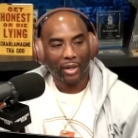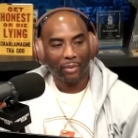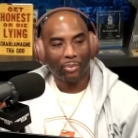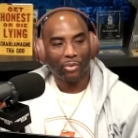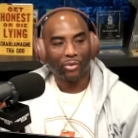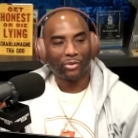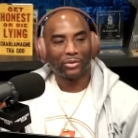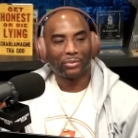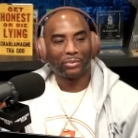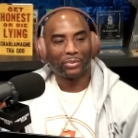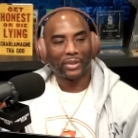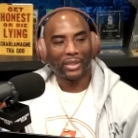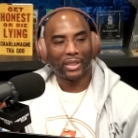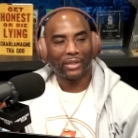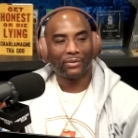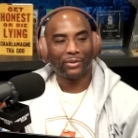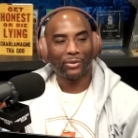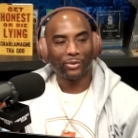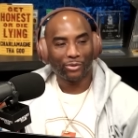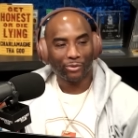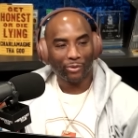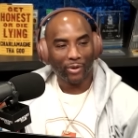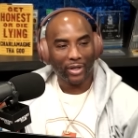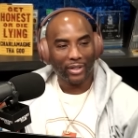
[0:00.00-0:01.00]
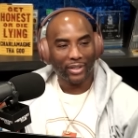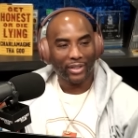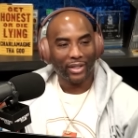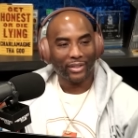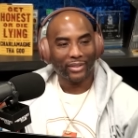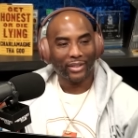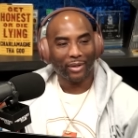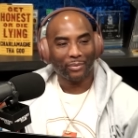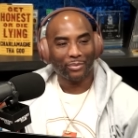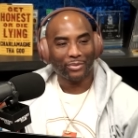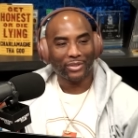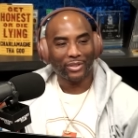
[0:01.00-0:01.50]
and I'm supposed to believe he was writing
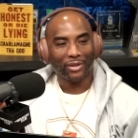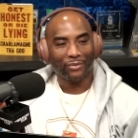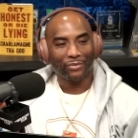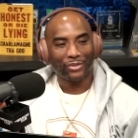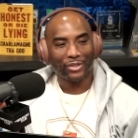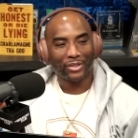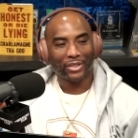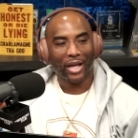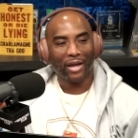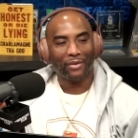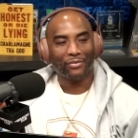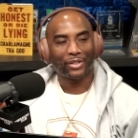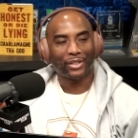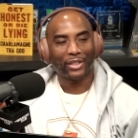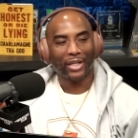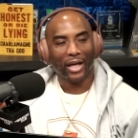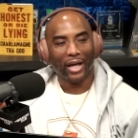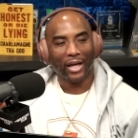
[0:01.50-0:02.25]
that type of stuff and just having it this